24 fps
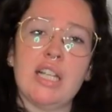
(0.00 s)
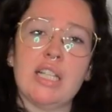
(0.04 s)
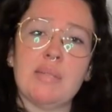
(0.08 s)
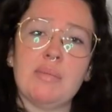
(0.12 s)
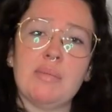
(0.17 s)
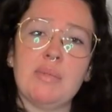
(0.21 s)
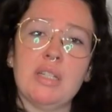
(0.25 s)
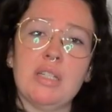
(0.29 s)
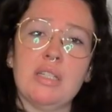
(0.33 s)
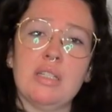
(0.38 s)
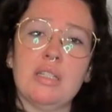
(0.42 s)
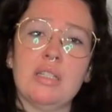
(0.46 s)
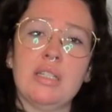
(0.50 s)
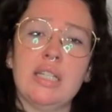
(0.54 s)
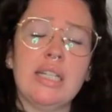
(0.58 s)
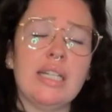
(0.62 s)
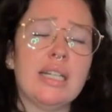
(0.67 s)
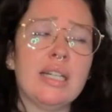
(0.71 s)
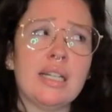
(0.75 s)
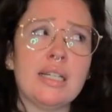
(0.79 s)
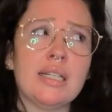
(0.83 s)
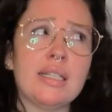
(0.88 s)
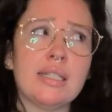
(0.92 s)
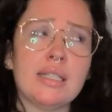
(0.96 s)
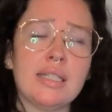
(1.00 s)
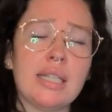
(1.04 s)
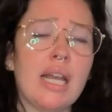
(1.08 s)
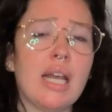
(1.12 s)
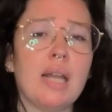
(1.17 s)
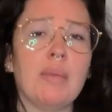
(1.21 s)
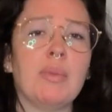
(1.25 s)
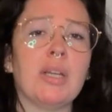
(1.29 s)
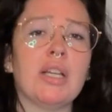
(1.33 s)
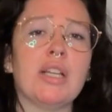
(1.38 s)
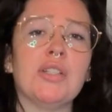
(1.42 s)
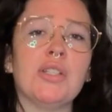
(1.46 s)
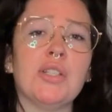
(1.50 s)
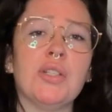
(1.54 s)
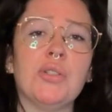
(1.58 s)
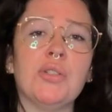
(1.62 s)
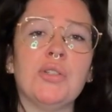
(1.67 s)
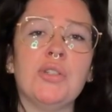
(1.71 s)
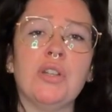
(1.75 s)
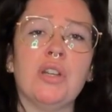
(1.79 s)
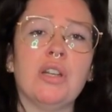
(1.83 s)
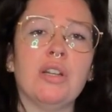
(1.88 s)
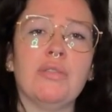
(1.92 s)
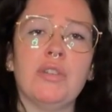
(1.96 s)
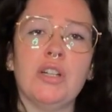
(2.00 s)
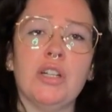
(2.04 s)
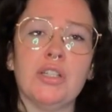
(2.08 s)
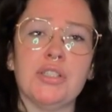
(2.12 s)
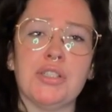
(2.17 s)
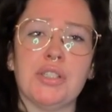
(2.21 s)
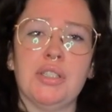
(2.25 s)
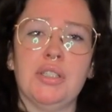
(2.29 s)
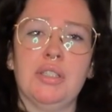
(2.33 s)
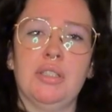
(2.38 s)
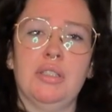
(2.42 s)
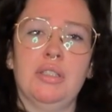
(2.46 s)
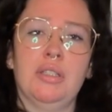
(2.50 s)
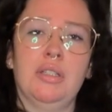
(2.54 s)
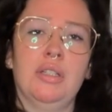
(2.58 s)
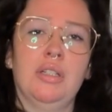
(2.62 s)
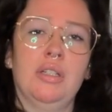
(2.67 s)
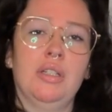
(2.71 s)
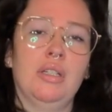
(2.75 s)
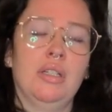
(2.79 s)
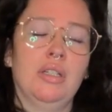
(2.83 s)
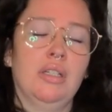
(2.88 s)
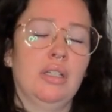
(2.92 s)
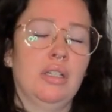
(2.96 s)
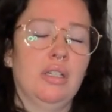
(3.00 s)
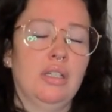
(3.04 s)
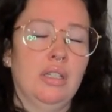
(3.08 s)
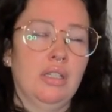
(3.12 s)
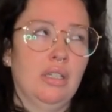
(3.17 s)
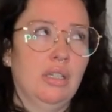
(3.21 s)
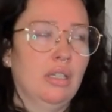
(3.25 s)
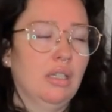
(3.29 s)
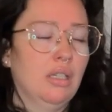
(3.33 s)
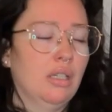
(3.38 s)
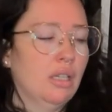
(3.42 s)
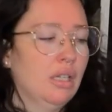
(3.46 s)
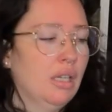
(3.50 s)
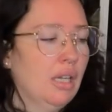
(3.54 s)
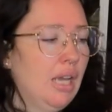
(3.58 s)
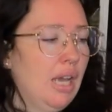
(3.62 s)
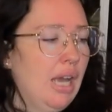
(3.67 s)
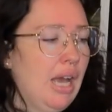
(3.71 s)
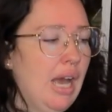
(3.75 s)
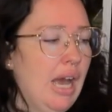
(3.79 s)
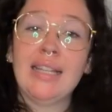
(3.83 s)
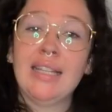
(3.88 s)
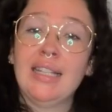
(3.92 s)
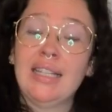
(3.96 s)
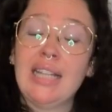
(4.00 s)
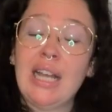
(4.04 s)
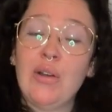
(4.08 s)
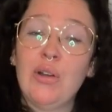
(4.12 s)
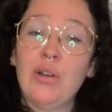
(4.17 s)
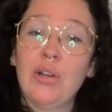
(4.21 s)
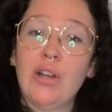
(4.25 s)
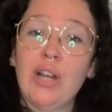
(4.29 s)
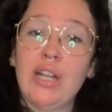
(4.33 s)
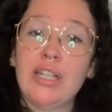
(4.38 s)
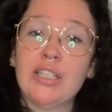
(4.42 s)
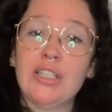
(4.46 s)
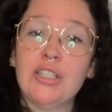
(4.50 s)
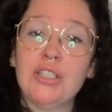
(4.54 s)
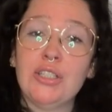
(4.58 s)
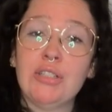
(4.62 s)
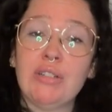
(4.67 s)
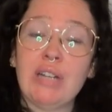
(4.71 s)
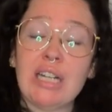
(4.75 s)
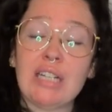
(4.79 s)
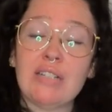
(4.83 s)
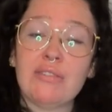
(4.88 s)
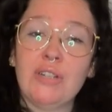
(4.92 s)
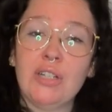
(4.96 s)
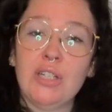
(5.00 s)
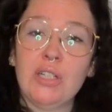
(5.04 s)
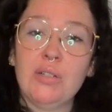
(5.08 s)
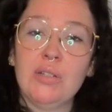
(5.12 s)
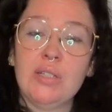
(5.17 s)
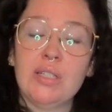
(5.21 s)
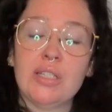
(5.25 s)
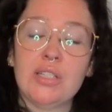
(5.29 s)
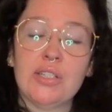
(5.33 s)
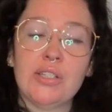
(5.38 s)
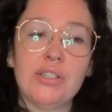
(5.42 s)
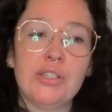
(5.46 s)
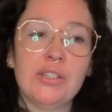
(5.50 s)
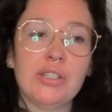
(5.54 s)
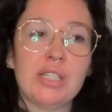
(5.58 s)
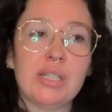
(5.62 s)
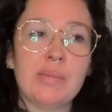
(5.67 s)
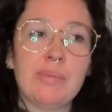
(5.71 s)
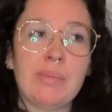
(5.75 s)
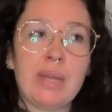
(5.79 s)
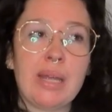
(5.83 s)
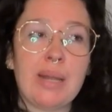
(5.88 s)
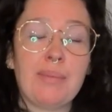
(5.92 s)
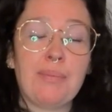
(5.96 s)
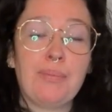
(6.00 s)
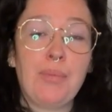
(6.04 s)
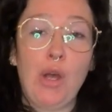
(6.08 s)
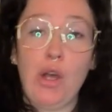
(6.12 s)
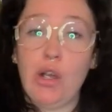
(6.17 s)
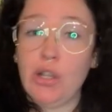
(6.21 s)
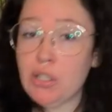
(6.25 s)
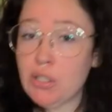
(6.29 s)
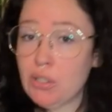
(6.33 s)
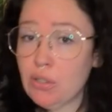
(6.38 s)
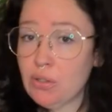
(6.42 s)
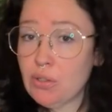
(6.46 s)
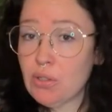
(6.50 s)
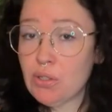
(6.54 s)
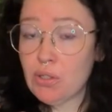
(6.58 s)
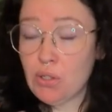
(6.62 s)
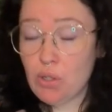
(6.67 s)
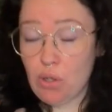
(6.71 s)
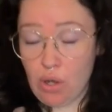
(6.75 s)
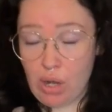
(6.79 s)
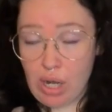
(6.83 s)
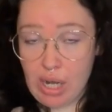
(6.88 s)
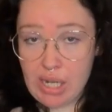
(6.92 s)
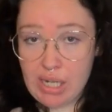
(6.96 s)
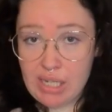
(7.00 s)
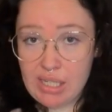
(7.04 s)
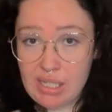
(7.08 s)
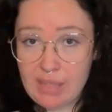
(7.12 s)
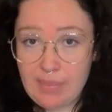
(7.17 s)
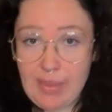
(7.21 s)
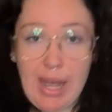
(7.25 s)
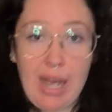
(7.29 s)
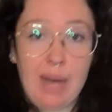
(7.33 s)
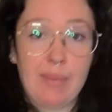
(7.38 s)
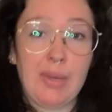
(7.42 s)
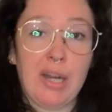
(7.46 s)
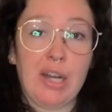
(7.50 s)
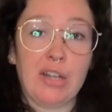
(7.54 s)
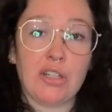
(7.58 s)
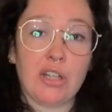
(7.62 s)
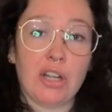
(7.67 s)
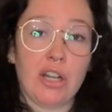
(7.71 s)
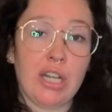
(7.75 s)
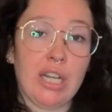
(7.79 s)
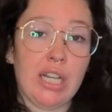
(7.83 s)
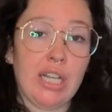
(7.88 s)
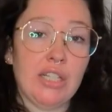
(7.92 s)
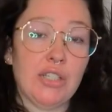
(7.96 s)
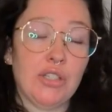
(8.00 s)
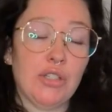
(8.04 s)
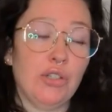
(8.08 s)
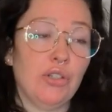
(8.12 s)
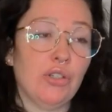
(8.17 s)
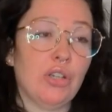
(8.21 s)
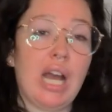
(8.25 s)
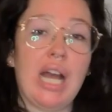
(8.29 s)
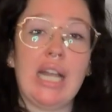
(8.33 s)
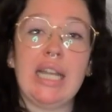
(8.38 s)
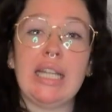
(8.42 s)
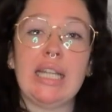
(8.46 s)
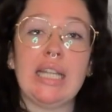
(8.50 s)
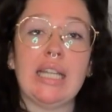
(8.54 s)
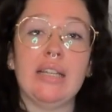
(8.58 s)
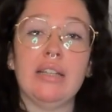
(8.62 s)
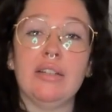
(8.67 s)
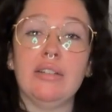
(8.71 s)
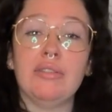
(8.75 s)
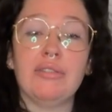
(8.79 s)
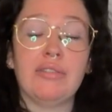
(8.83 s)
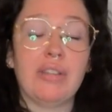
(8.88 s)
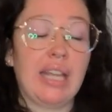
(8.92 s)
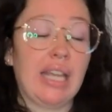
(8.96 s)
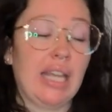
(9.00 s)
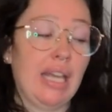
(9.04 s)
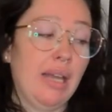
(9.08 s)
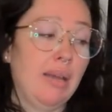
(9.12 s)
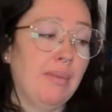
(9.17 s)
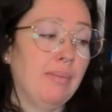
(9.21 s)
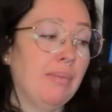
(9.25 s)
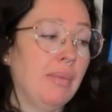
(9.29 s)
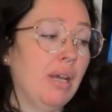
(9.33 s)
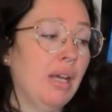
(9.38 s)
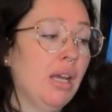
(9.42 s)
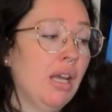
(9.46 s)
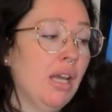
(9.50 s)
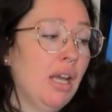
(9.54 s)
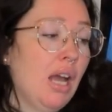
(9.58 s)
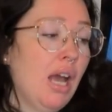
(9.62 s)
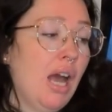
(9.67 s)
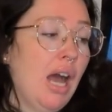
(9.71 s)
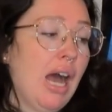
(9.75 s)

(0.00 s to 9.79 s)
harassment. He didn't understand because he was neurodivergent. And that they were going to direct followers to submit personal stories about Baldoni to kind of give him